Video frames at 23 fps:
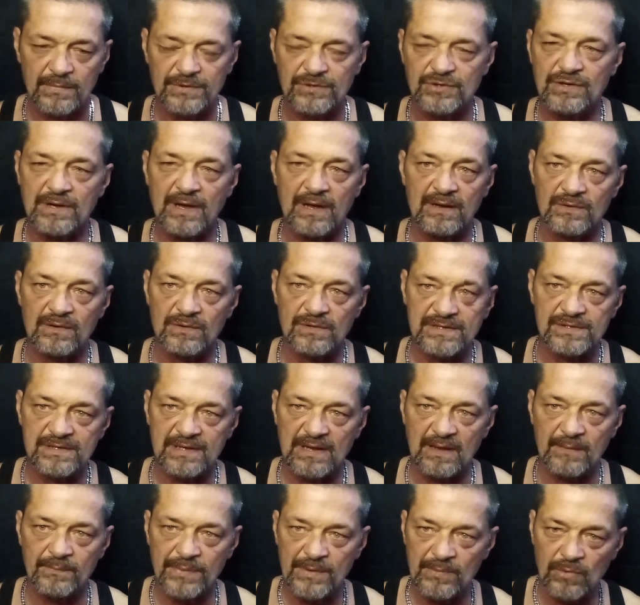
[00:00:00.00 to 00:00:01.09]
But you got to
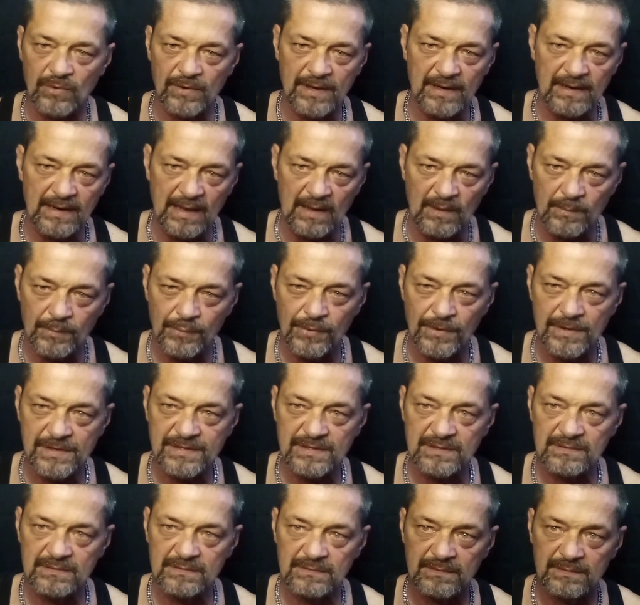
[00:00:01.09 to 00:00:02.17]
understand people getting out of
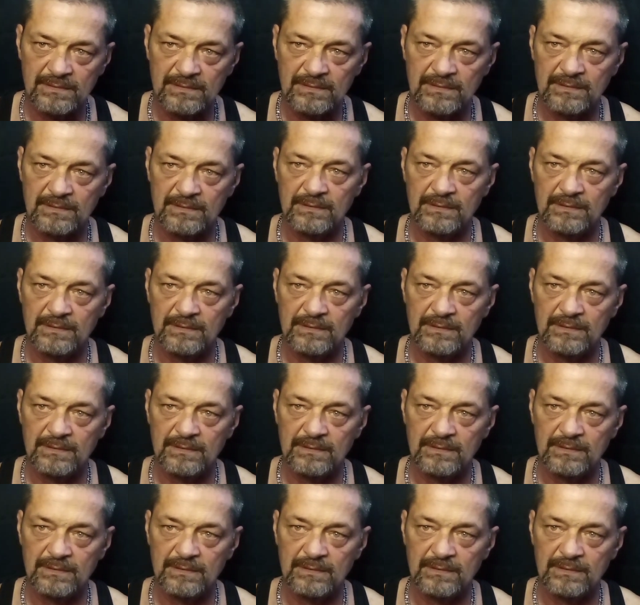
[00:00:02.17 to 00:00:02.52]
prison,